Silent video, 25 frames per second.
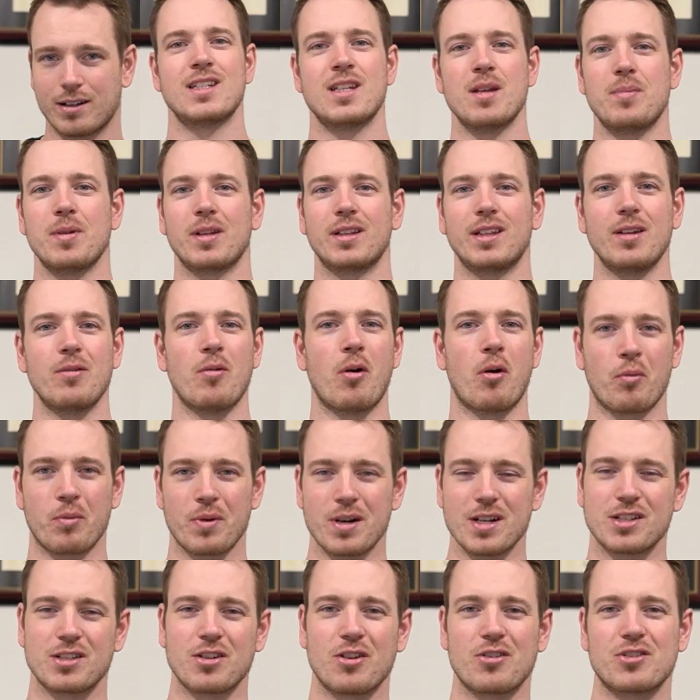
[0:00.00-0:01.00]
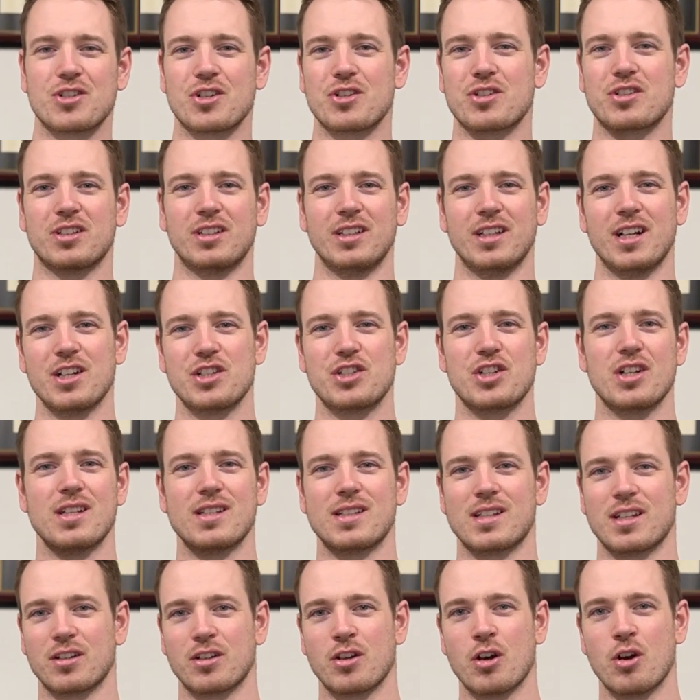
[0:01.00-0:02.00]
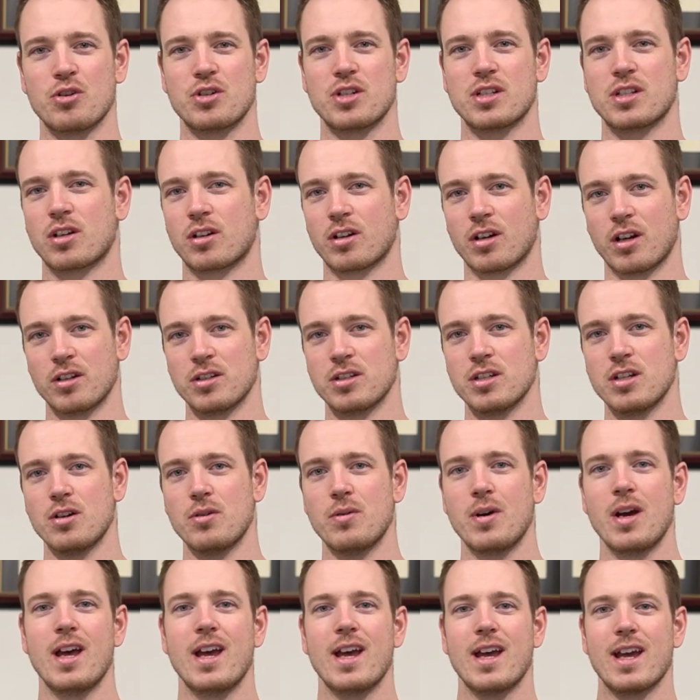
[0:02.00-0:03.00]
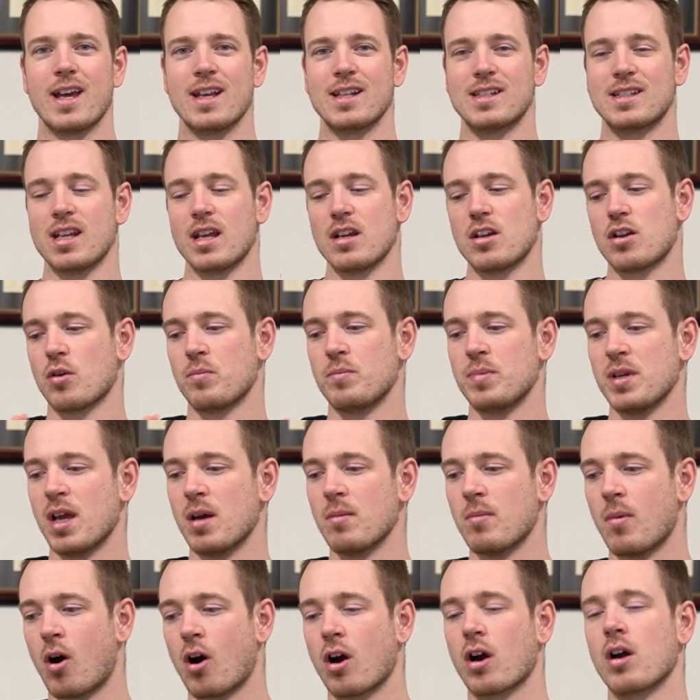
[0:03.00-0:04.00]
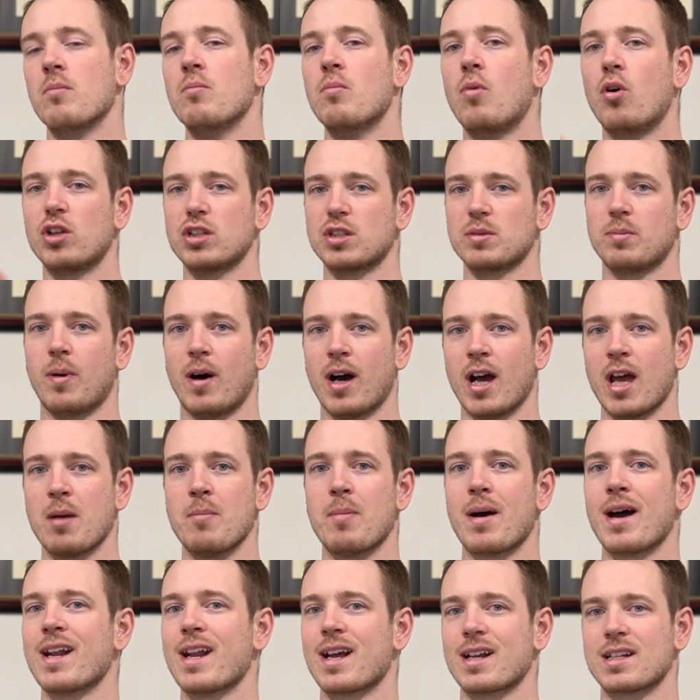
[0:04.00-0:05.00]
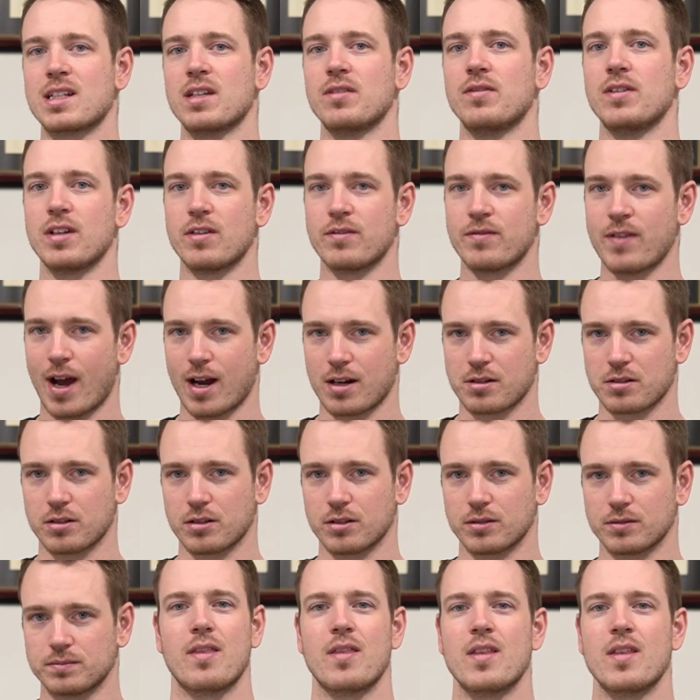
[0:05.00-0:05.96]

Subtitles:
Typically, what researchers, clinicians, and coaches are going to do is take your BMR and multiply it by an activity factor.